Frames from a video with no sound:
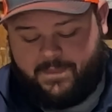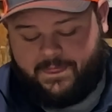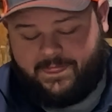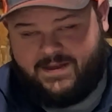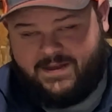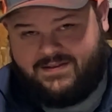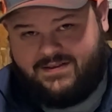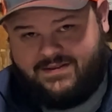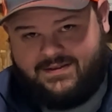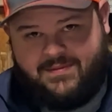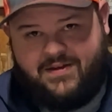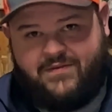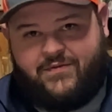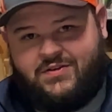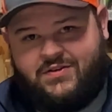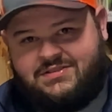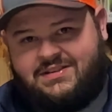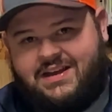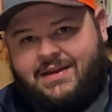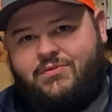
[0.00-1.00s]
this isn't my
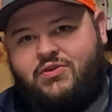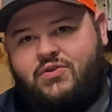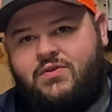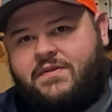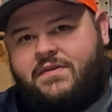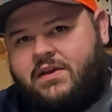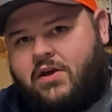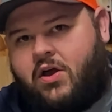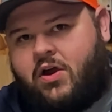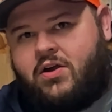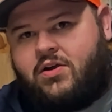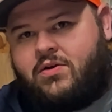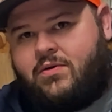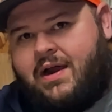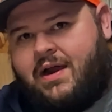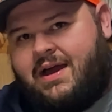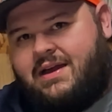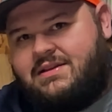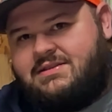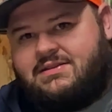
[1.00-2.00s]
first time using Ark
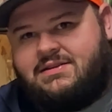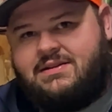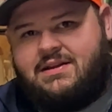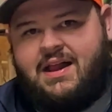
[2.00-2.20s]
rods.